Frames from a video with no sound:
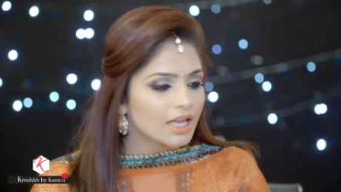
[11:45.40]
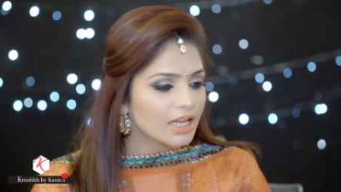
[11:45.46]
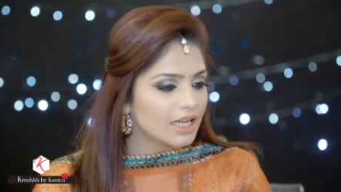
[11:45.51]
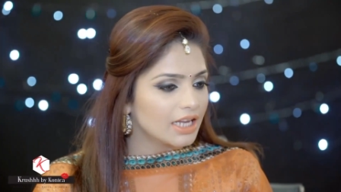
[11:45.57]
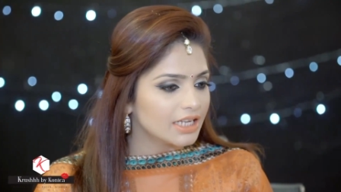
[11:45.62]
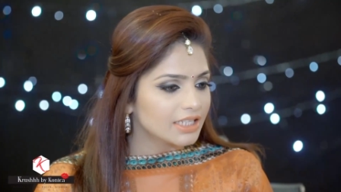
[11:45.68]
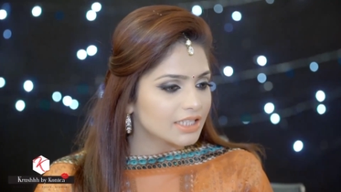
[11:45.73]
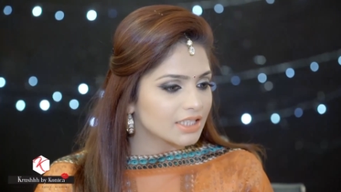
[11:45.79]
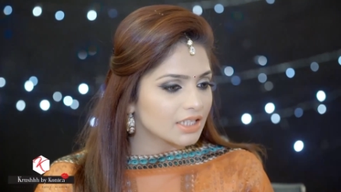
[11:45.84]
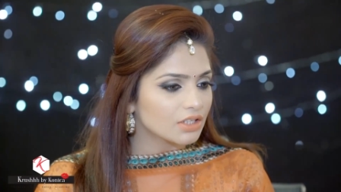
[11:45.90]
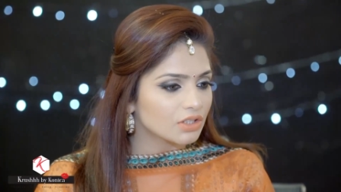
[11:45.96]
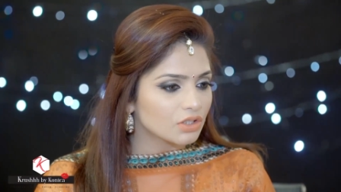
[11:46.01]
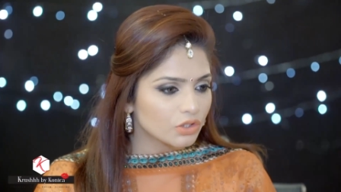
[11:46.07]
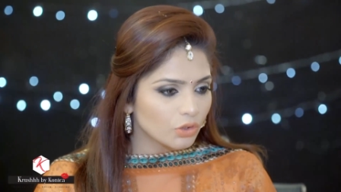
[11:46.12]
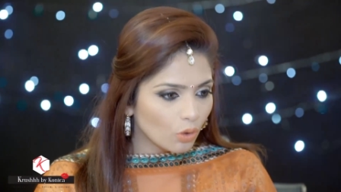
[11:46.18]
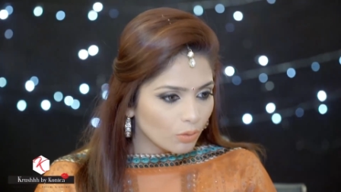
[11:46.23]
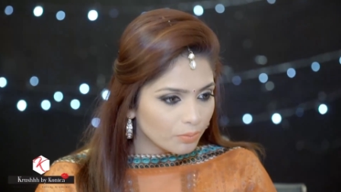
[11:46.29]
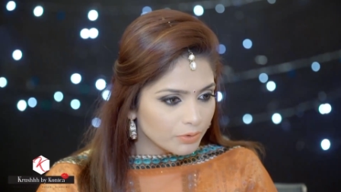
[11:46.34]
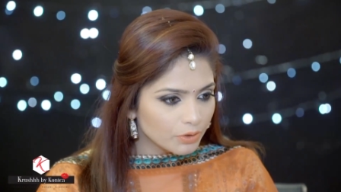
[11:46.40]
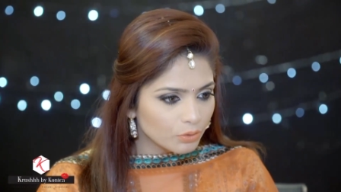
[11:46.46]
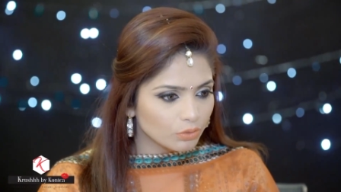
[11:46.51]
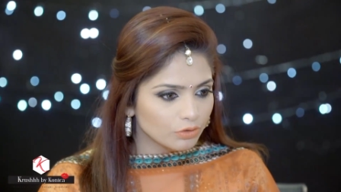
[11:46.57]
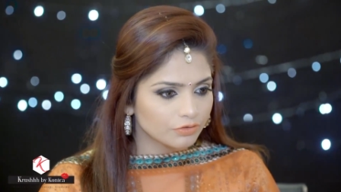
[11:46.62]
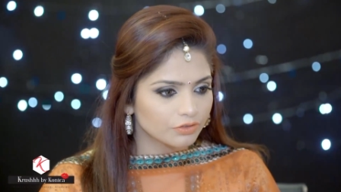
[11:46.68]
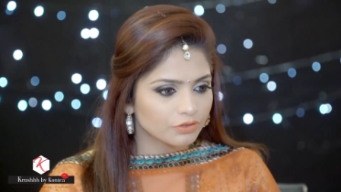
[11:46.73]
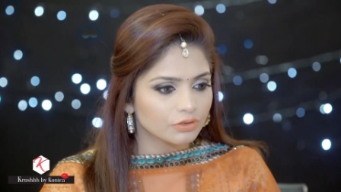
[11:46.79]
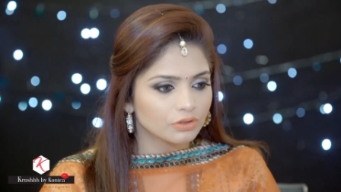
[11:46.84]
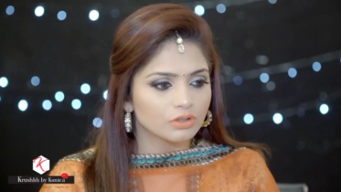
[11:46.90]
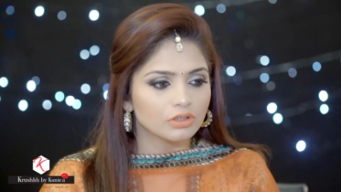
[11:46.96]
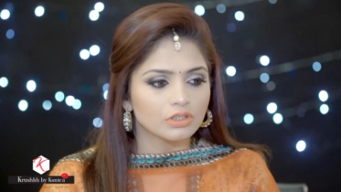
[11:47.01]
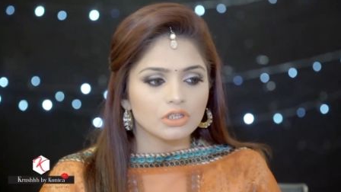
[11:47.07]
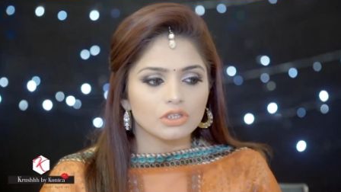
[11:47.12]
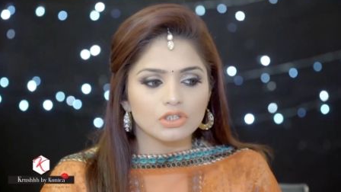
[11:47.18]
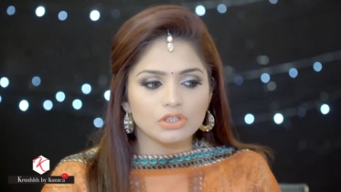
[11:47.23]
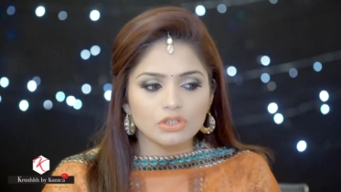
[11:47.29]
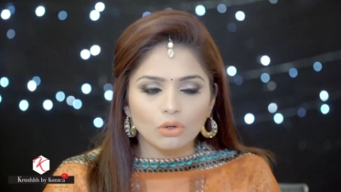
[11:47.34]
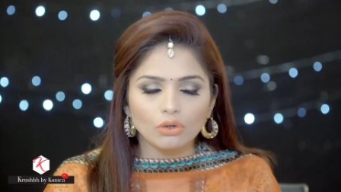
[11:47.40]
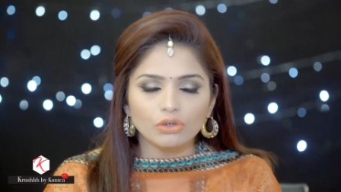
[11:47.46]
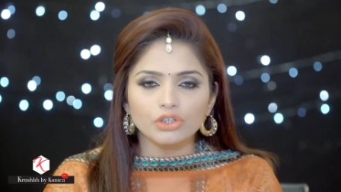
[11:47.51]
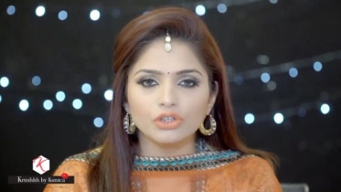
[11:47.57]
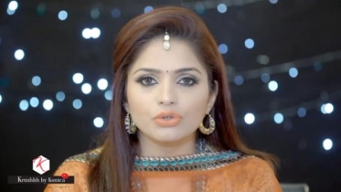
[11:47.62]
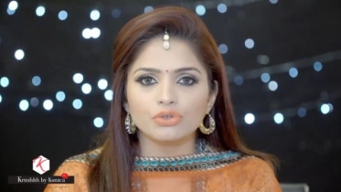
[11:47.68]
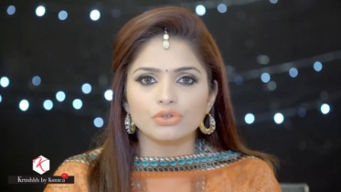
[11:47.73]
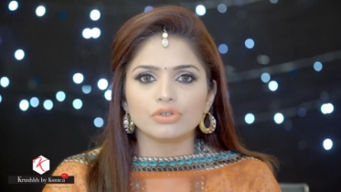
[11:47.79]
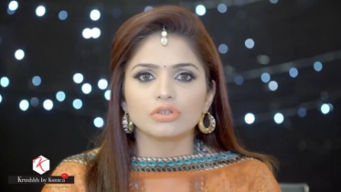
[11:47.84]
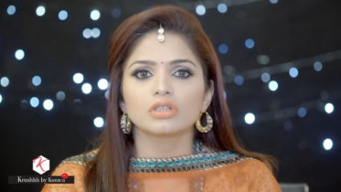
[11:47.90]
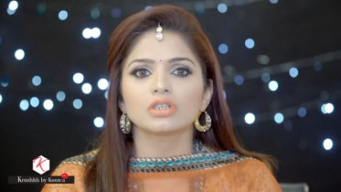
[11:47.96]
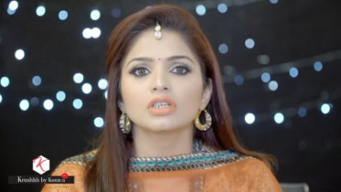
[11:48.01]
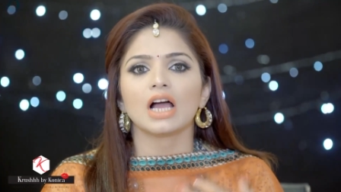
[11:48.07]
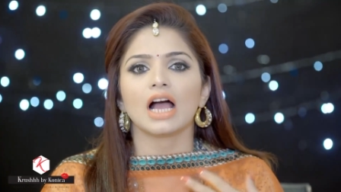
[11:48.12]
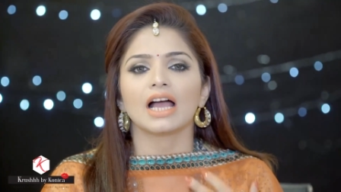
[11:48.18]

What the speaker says: It's so beautiful, so neutral.